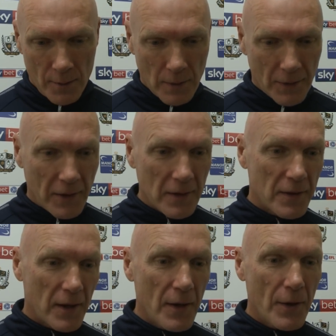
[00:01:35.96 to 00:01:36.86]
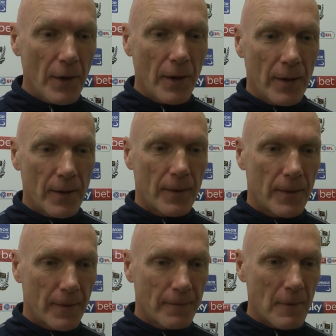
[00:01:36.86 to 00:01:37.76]
Well, I think Theo,
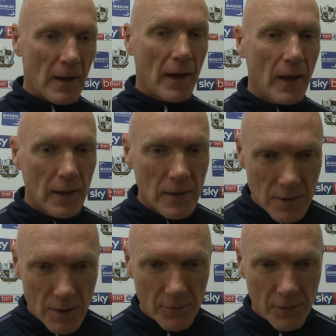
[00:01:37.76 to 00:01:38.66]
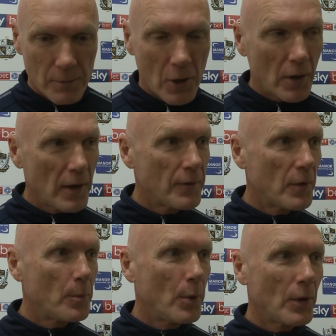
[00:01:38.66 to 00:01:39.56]
again, he's come from non-league
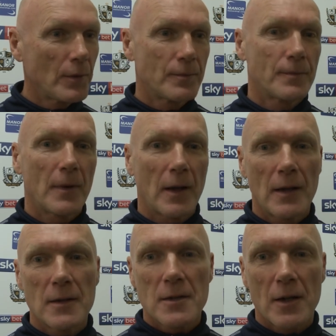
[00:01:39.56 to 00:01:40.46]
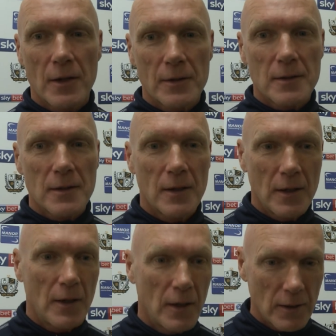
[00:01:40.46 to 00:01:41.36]
football. He's got
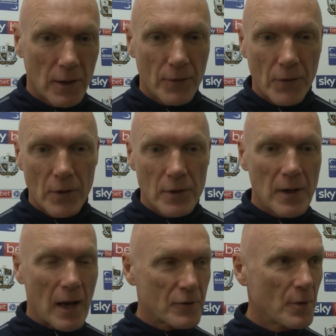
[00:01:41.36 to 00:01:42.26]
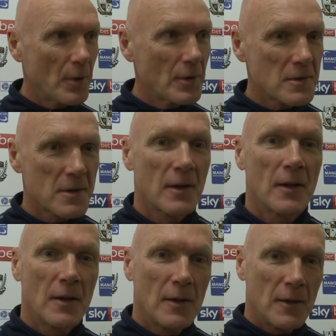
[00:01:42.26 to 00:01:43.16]
a lot of good attributes,
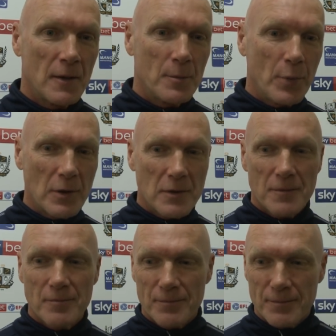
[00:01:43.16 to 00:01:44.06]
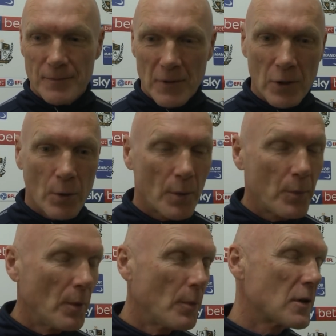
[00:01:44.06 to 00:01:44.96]
but you don't want to
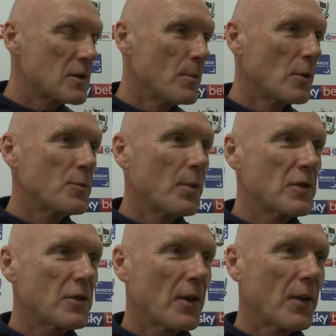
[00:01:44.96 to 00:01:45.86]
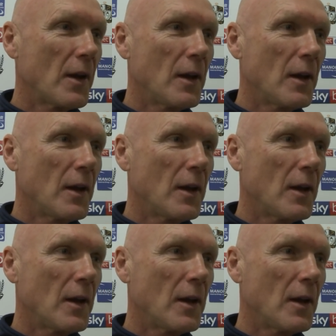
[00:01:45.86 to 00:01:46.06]
put him under too much pressure, I think.